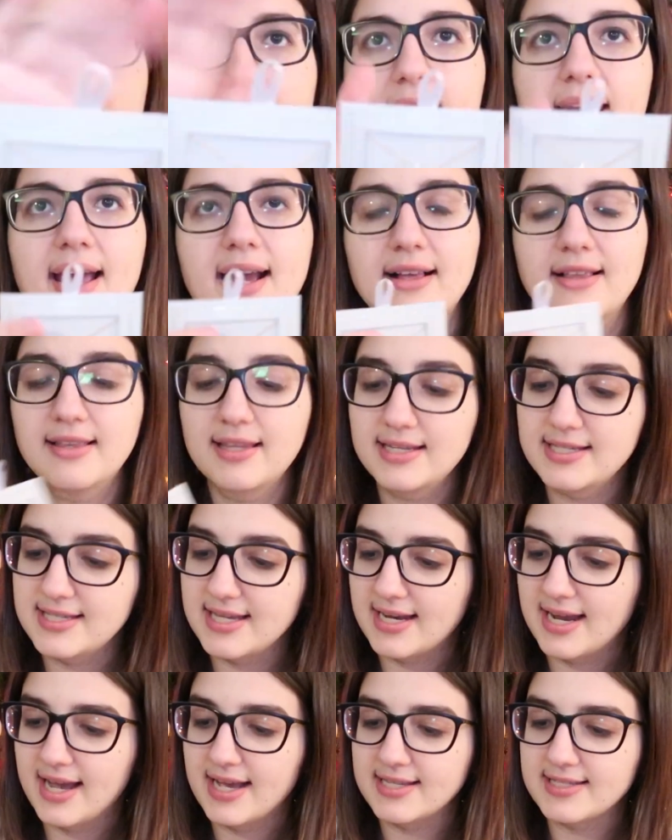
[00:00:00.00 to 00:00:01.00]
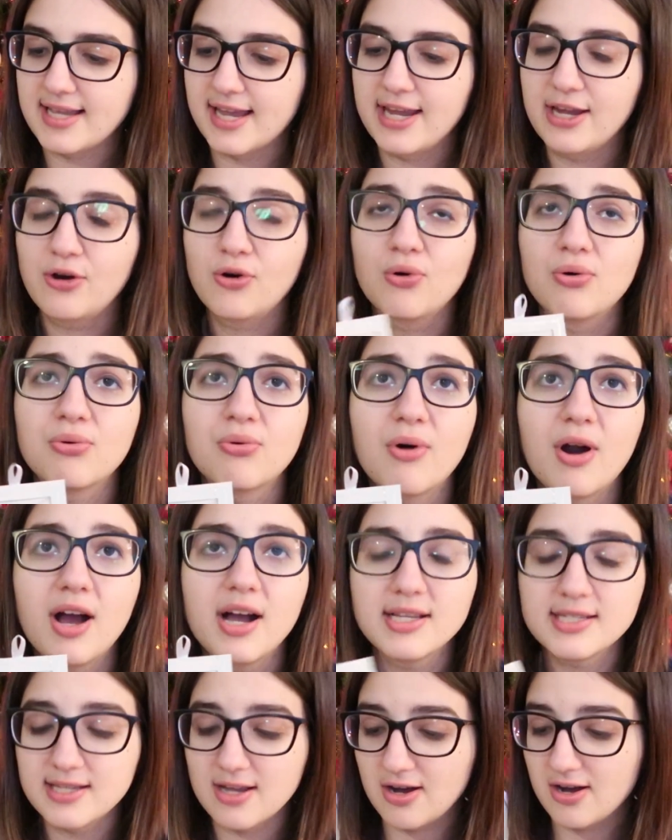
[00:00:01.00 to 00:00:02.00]
necklace. It has a
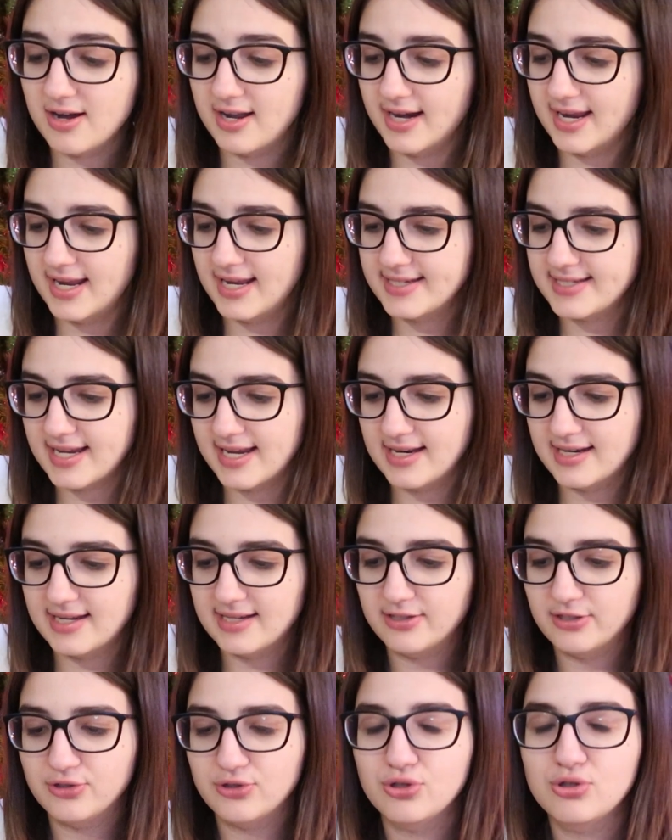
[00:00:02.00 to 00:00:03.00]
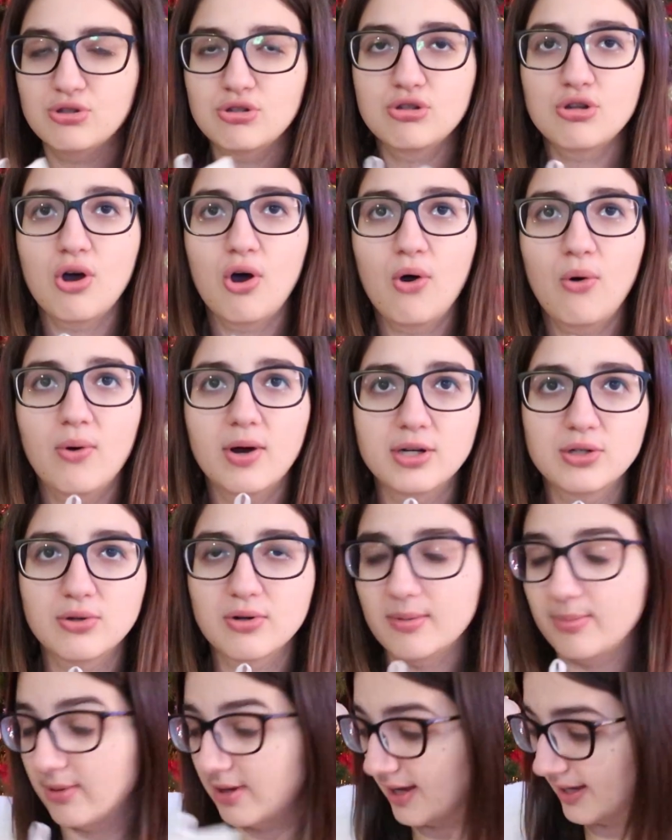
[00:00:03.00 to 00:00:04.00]
cross on it and it's so
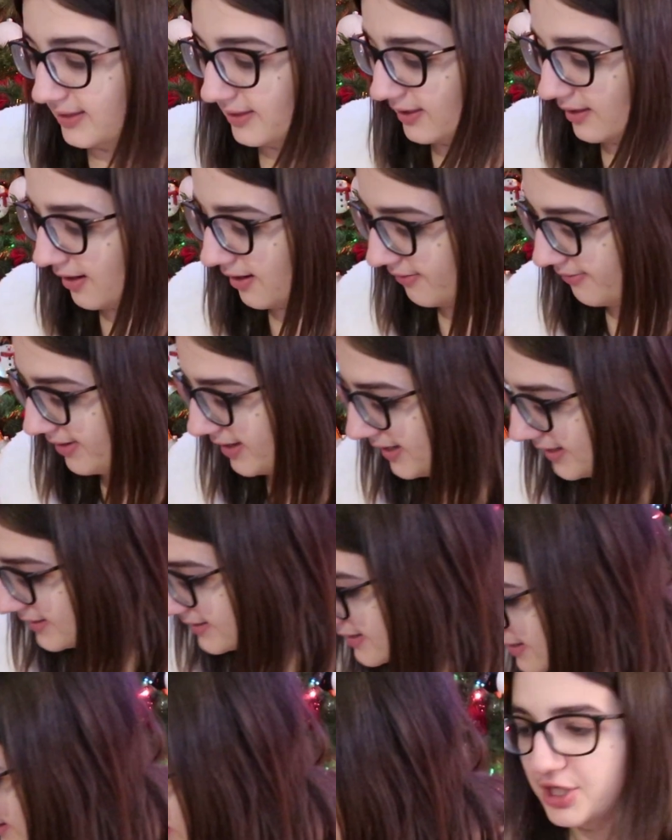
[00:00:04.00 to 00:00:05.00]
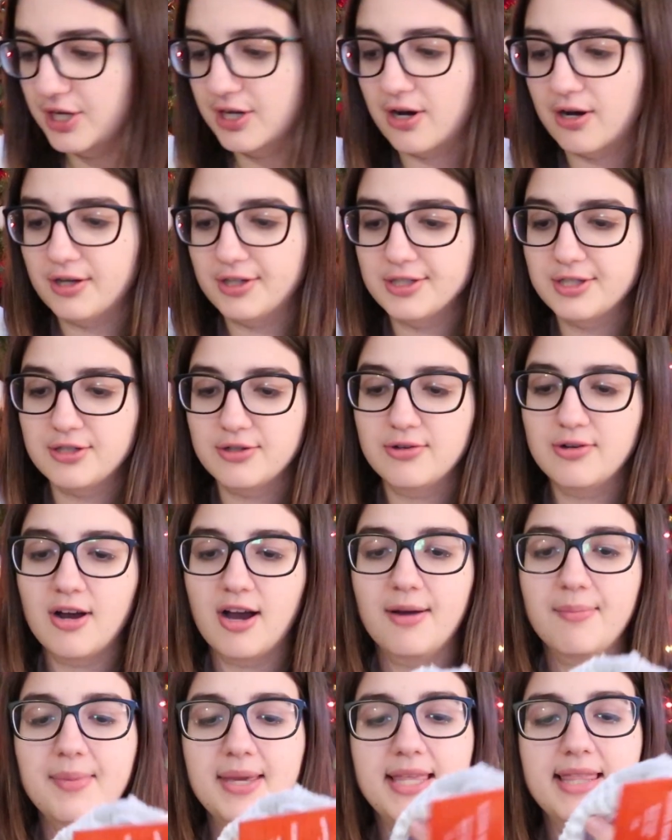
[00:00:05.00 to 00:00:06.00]
adorable. I love it. She also
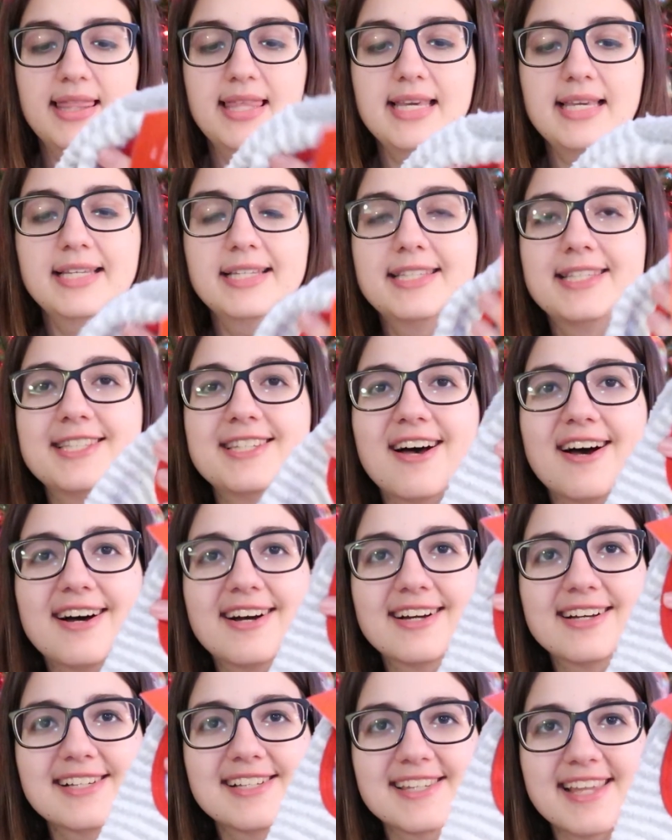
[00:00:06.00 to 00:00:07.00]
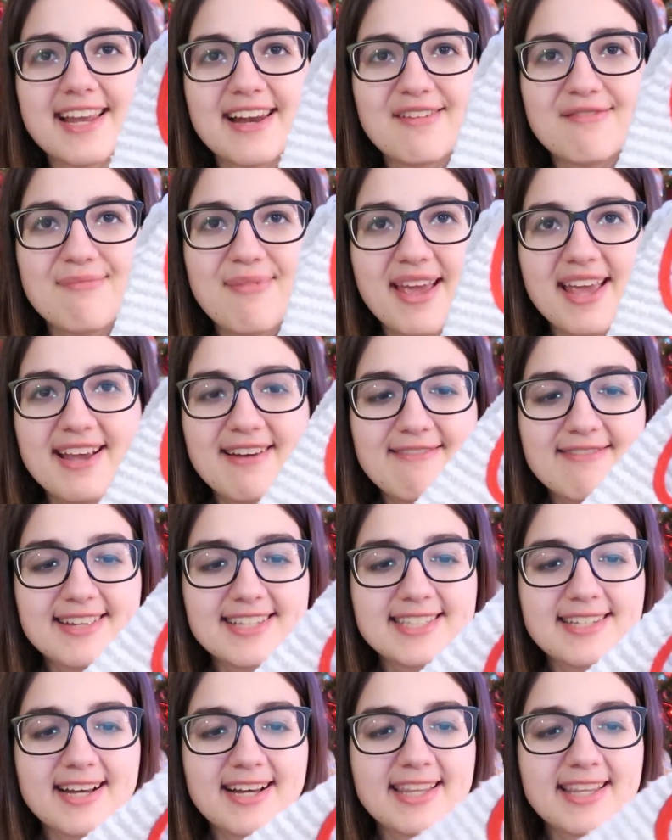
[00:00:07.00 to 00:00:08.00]
got me these socks that have penguins